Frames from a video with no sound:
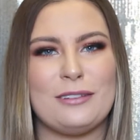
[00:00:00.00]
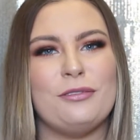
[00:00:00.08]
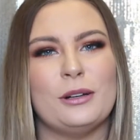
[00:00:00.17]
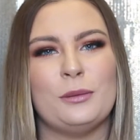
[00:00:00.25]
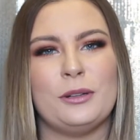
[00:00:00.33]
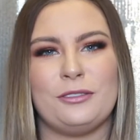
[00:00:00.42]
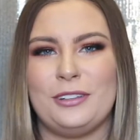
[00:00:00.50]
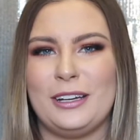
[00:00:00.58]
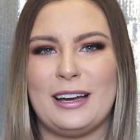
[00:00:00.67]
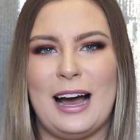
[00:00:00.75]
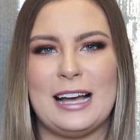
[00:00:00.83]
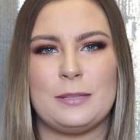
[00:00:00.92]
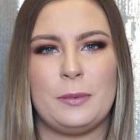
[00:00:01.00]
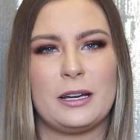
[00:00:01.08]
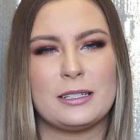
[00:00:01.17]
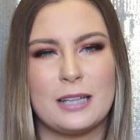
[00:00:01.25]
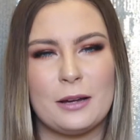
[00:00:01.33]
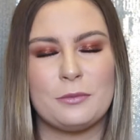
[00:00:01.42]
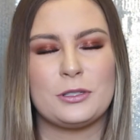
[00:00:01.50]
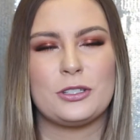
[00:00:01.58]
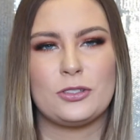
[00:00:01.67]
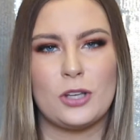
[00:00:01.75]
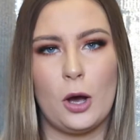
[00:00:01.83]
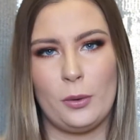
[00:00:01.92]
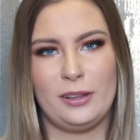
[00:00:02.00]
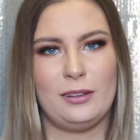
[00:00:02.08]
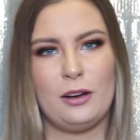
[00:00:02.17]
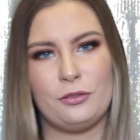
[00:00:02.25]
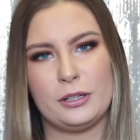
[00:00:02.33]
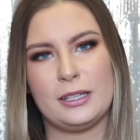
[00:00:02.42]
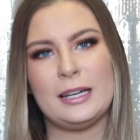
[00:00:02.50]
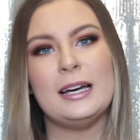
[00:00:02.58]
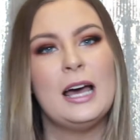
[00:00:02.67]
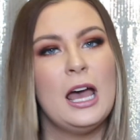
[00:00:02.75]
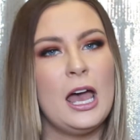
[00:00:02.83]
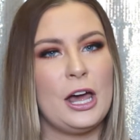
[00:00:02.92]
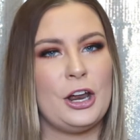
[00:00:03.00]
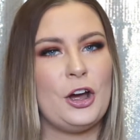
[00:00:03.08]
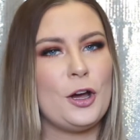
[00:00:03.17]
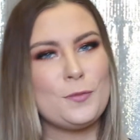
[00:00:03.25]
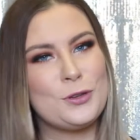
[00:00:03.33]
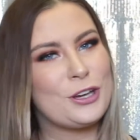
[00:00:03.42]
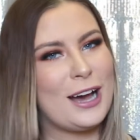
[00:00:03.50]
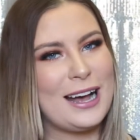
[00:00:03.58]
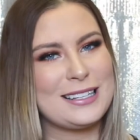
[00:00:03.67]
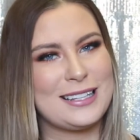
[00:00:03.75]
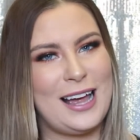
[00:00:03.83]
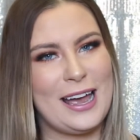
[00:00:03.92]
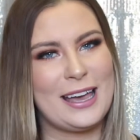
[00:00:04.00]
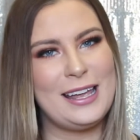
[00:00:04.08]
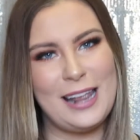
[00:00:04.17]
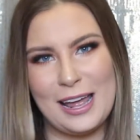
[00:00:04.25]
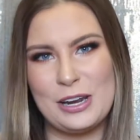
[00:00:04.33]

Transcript: to film it for you guys because I'm so in love with it and I hope you guys like it,